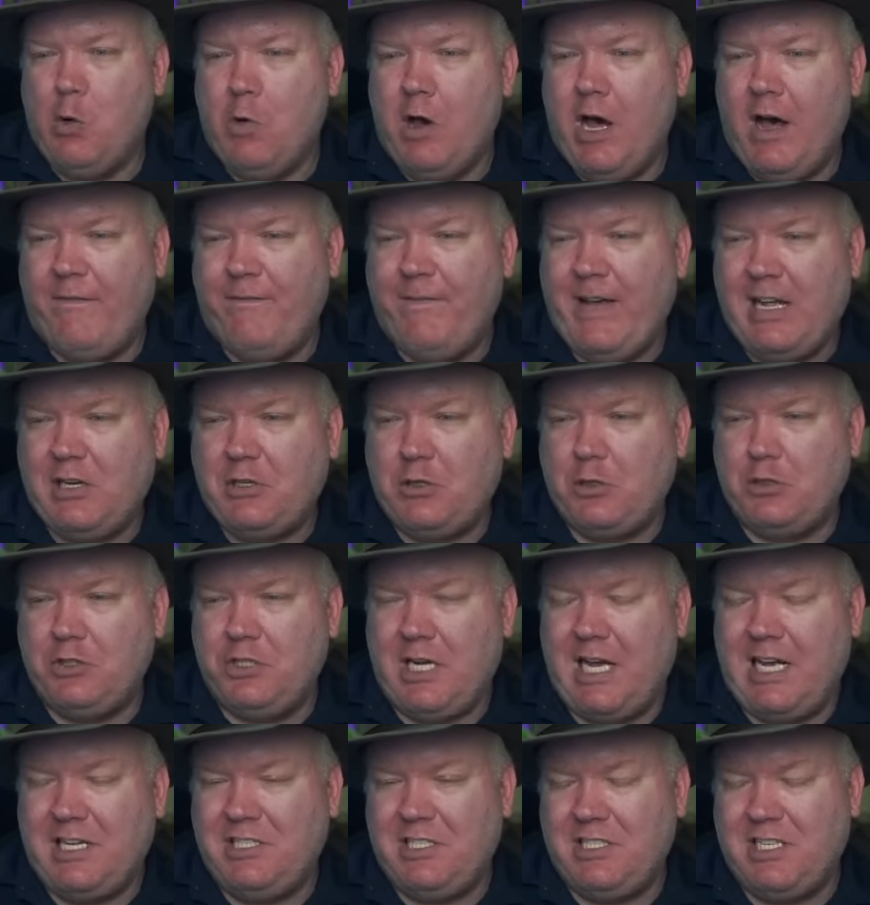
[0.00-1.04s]
Well, a federal
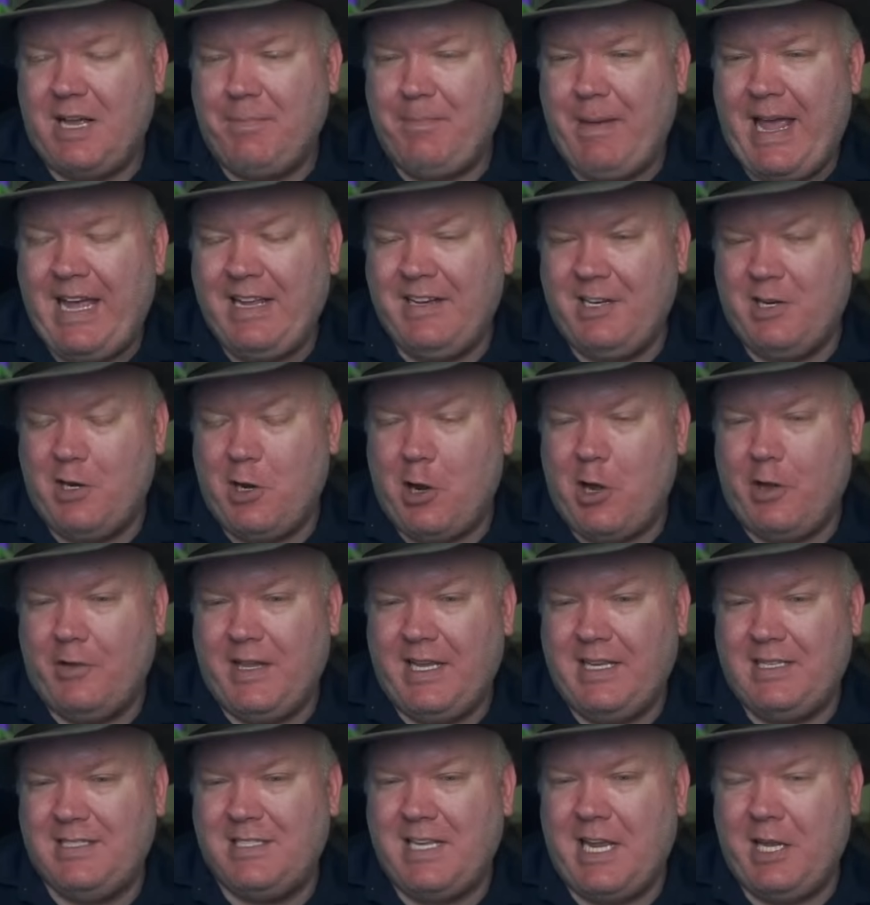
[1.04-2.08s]
judge has upended all
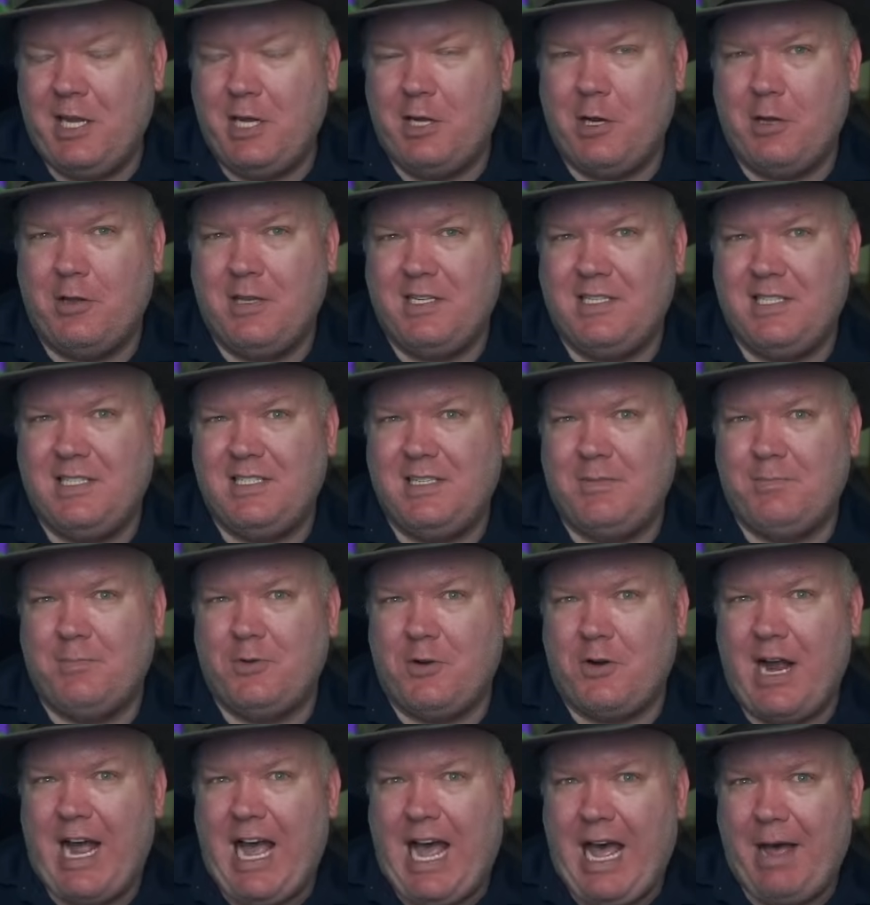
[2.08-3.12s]
this saying, you know, this is some
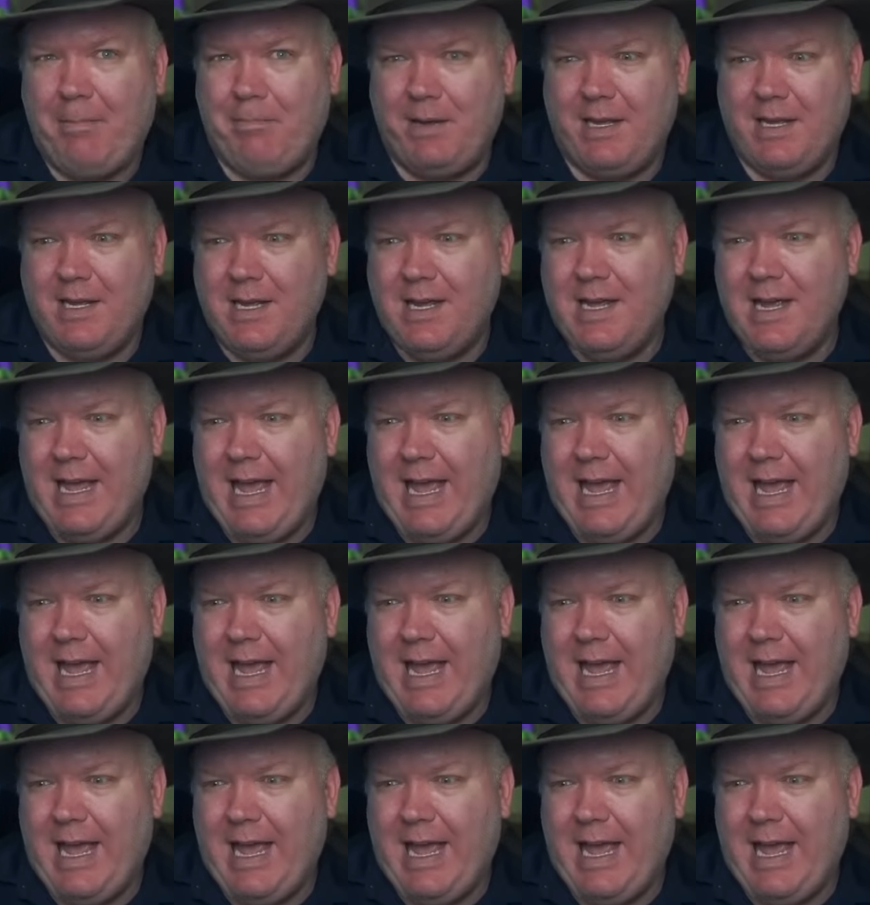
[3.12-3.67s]
crap